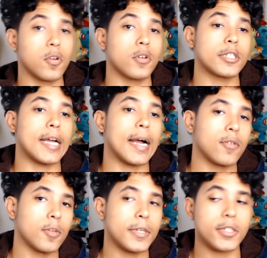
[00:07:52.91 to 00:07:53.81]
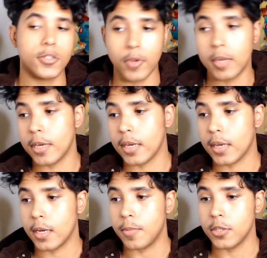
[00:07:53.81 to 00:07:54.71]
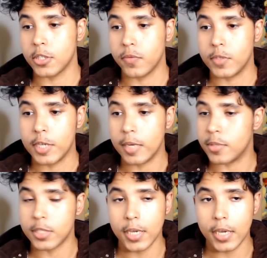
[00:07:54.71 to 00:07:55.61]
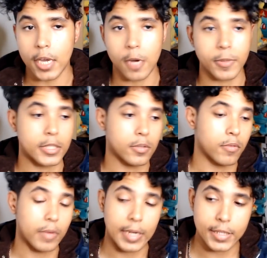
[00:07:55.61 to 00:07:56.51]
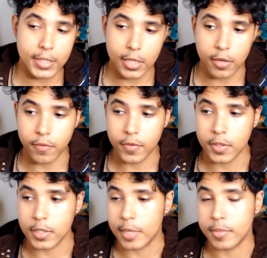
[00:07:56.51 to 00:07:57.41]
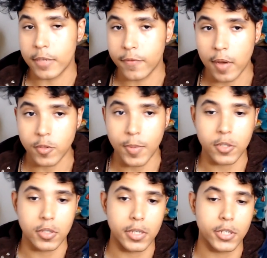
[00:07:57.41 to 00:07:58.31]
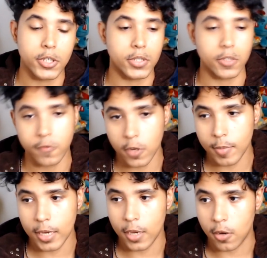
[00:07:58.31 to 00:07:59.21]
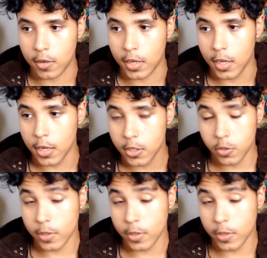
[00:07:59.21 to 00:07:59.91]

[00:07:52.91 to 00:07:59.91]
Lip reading: Of course, I will be streaming a bunch of DMC up until the release of DMC5 Special Edition, so follow me on